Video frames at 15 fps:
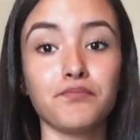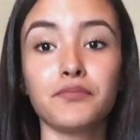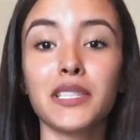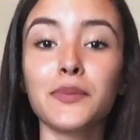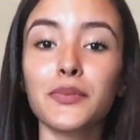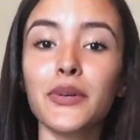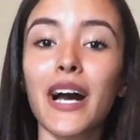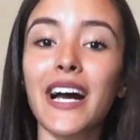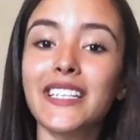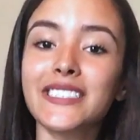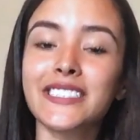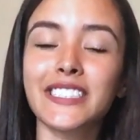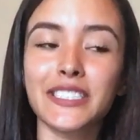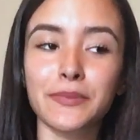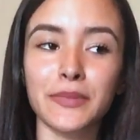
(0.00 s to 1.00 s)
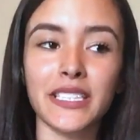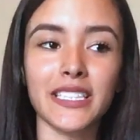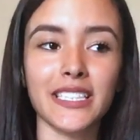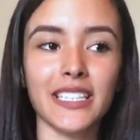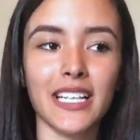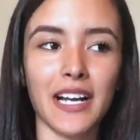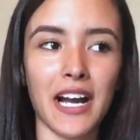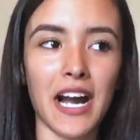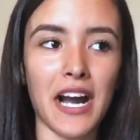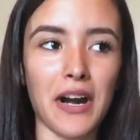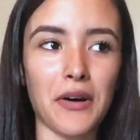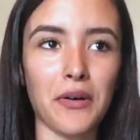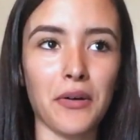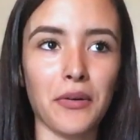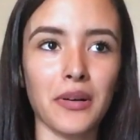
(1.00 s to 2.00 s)
people asking me
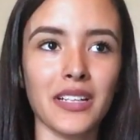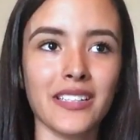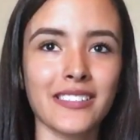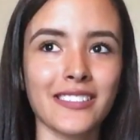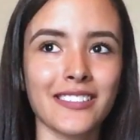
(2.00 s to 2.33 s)
how